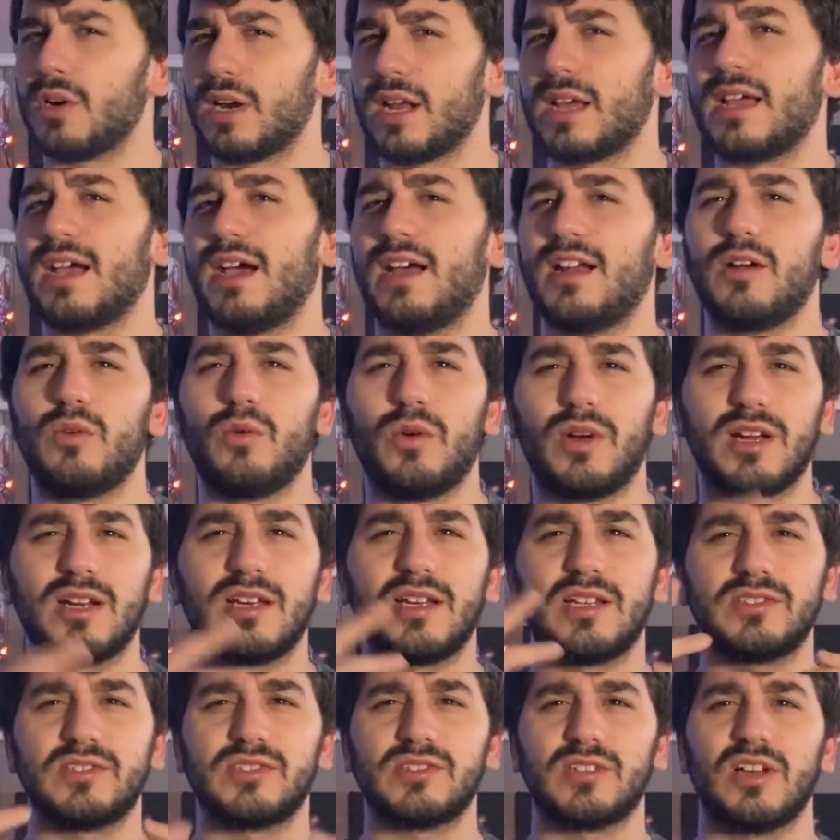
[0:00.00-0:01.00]
I kind of want to
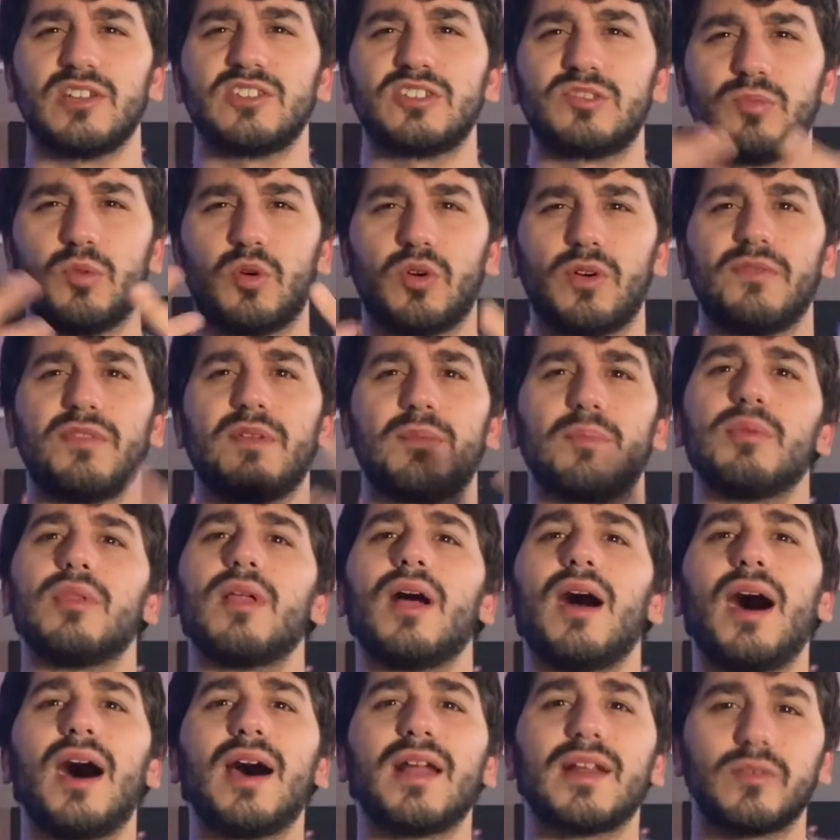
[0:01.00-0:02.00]
discuss more of the plot